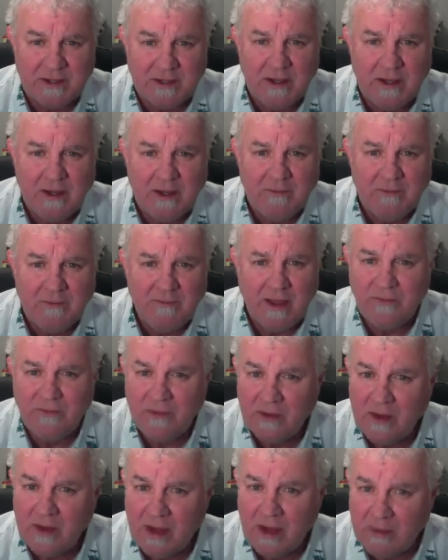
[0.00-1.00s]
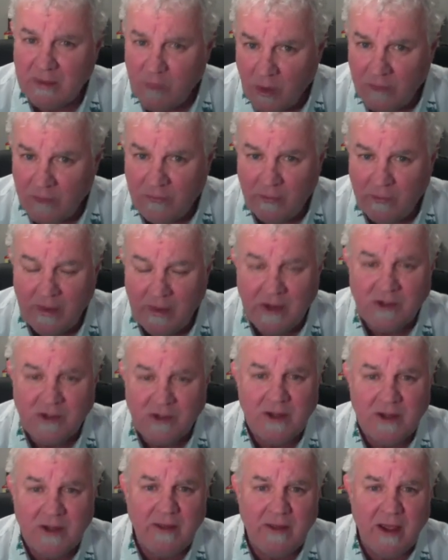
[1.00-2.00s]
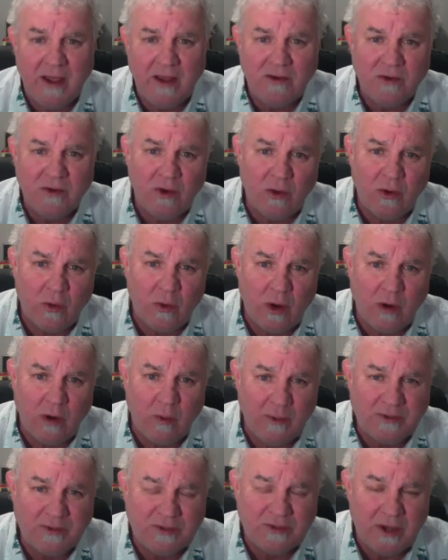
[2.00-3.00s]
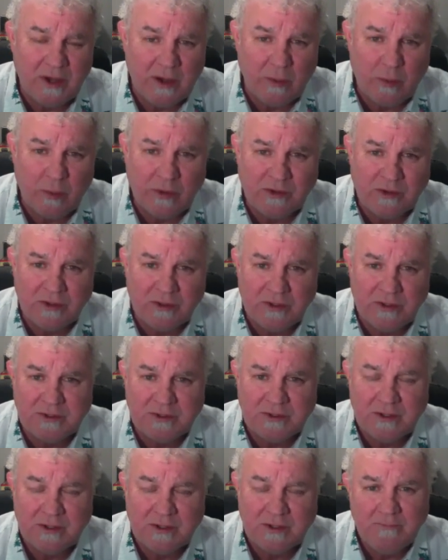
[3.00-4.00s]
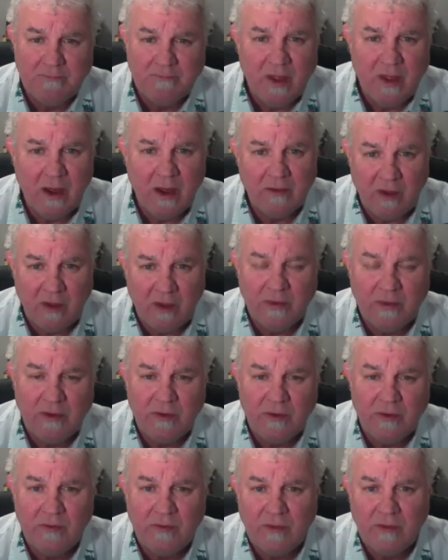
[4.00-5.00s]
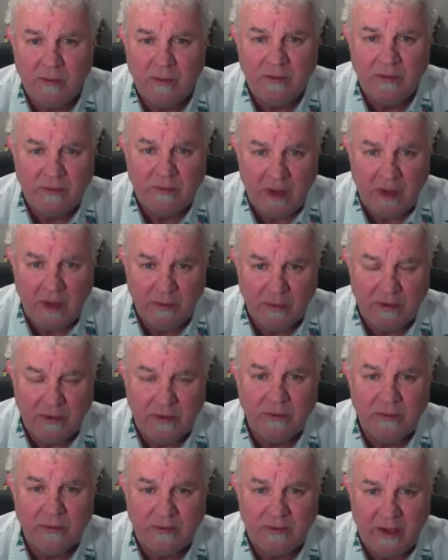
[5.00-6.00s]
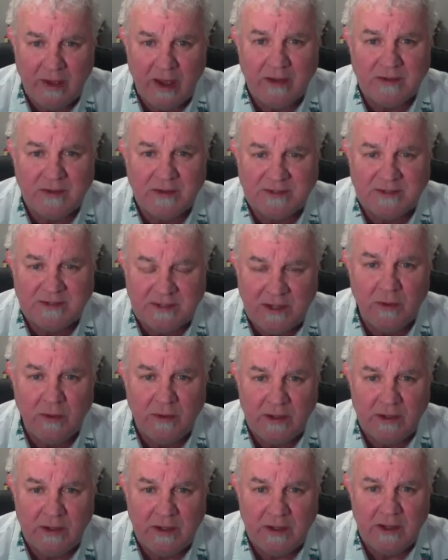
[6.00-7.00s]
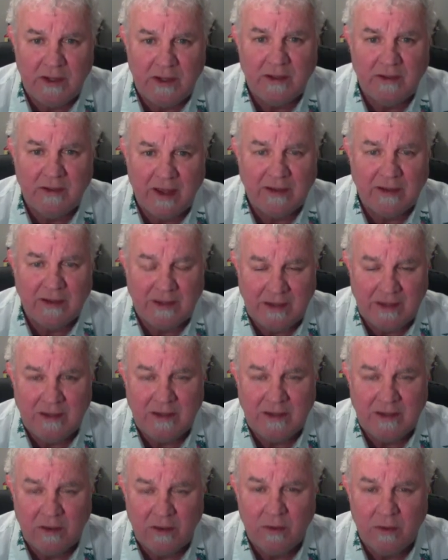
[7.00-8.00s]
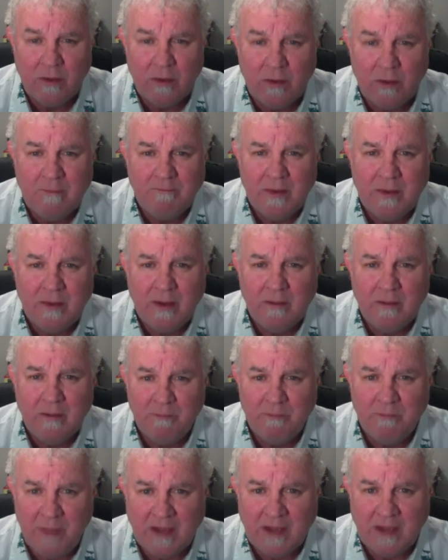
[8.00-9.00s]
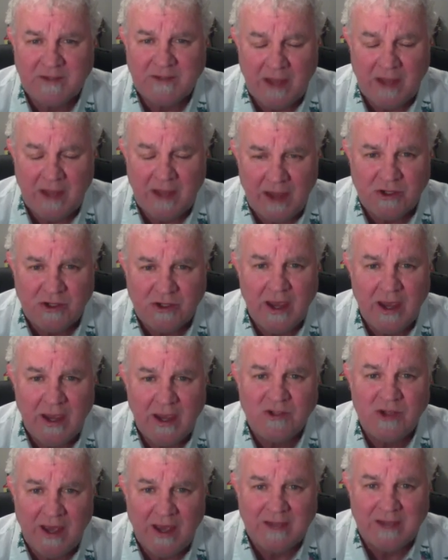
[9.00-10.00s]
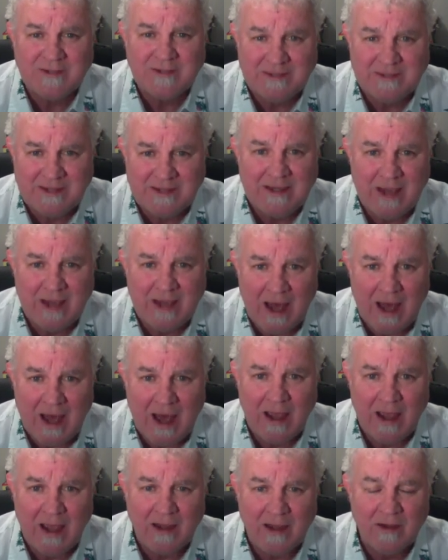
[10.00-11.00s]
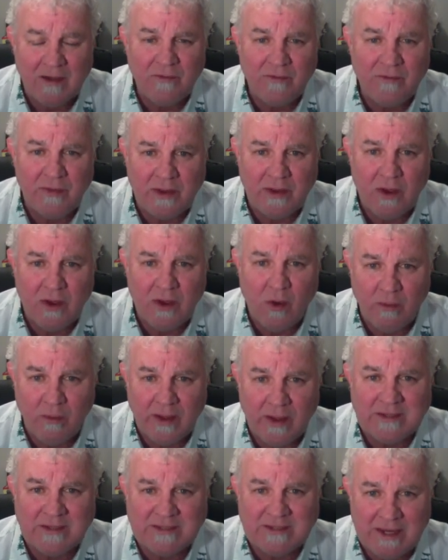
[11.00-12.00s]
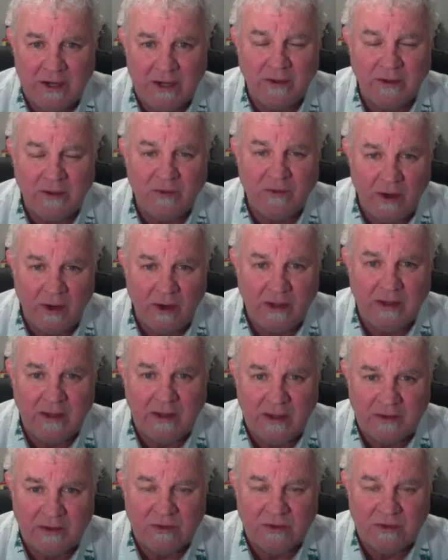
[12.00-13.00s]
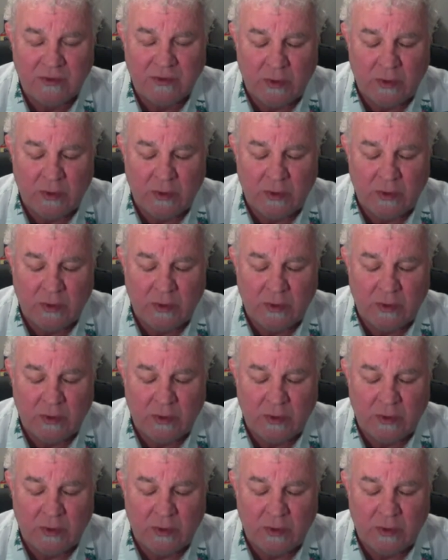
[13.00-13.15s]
And if you'd like more information on that, you can go to our website, which is www.cod.edu/HSTI for the Homeland Security Training Institute.